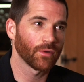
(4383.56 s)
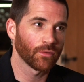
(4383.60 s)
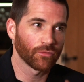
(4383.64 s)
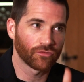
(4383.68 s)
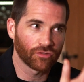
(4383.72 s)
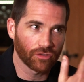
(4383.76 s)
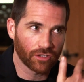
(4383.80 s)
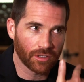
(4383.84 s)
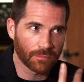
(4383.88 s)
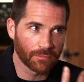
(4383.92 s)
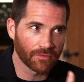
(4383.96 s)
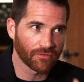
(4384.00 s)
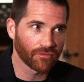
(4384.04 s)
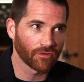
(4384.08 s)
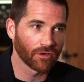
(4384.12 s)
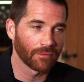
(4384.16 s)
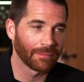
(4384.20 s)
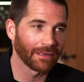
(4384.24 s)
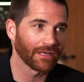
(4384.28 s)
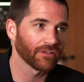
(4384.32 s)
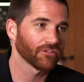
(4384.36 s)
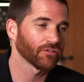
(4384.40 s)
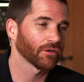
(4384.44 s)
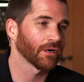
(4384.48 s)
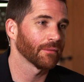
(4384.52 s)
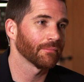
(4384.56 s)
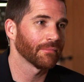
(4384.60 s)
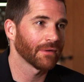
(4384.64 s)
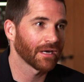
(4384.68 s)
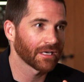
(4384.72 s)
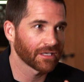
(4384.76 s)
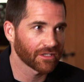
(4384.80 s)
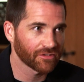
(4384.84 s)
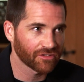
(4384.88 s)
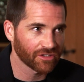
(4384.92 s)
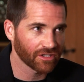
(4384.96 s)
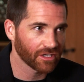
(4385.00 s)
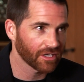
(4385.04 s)
we were talking before about do I
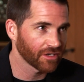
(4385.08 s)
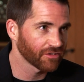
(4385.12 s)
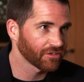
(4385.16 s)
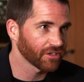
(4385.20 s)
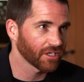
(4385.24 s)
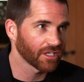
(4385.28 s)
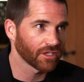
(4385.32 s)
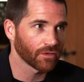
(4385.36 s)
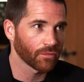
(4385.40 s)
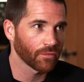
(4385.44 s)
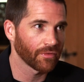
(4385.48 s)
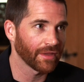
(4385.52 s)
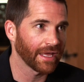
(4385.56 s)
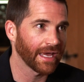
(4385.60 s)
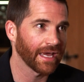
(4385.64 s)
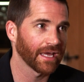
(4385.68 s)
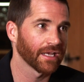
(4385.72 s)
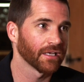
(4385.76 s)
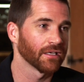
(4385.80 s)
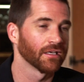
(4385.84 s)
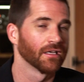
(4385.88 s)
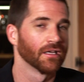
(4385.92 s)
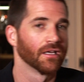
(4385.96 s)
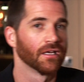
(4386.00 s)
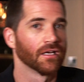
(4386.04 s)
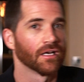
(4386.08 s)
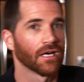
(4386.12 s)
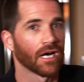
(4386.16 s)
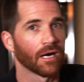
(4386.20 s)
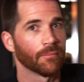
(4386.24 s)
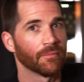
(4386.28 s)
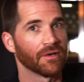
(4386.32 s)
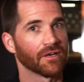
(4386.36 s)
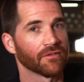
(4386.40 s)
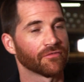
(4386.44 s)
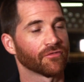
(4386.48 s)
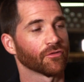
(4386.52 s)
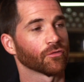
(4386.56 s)
monetize it and all that. And
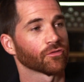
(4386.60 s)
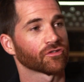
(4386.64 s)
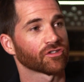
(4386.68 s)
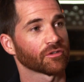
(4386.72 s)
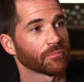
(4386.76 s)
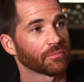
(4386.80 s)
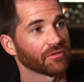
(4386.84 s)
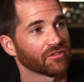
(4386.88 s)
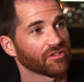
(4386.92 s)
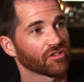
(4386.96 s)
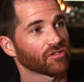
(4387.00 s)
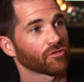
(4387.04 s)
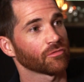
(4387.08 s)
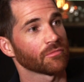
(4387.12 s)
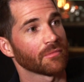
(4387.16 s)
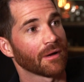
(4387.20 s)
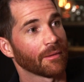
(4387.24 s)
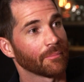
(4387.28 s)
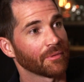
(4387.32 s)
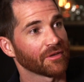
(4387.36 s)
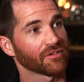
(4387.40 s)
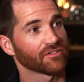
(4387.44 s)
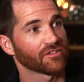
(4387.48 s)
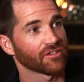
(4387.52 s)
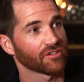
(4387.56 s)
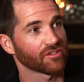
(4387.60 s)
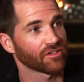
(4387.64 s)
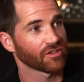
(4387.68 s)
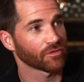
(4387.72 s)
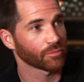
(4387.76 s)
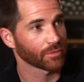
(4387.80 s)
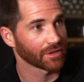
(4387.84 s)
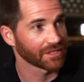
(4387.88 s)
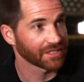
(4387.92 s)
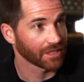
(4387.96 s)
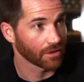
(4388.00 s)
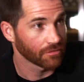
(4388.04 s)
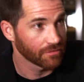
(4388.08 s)
I'm in a fortunate position with my
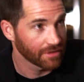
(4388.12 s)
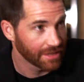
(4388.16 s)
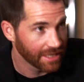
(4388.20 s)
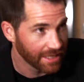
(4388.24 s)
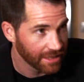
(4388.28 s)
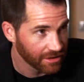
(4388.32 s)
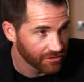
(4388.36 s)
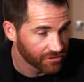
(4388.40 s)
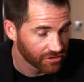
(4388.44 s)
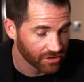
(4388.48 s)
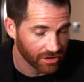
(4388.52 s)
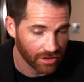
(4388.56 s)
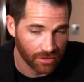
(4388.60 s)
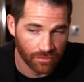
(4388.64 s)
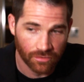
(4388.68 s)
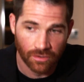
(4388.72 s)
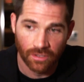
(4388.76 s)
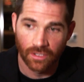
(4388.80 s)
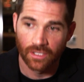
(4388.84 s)
businesses where I don't need to.